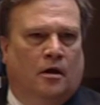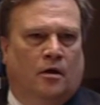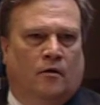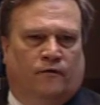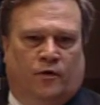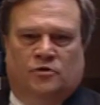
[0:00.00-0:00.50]

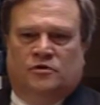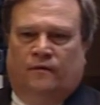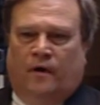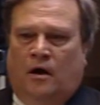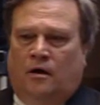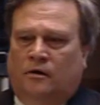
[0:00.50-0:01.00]
First of
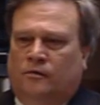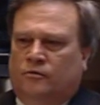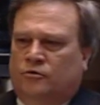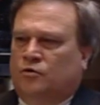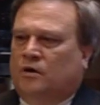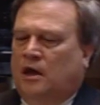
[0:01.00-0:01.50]
all,
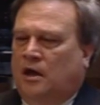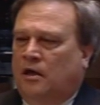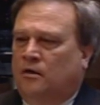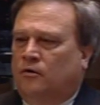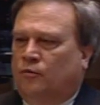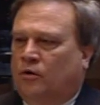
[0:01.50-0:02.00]
you
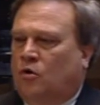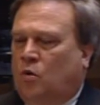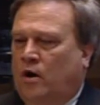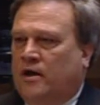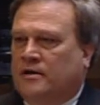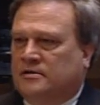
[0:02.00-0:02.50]
can
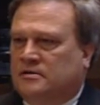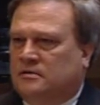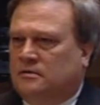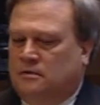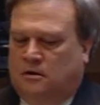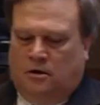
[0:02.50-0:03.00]

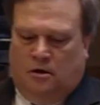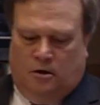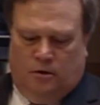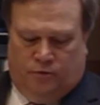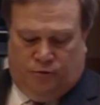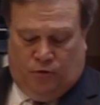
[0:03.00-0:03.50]
request
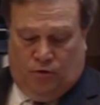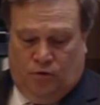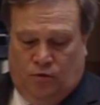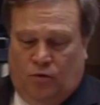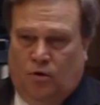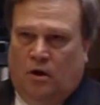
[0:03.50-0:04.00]

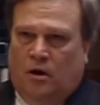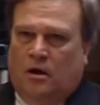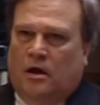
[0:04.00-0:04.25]
through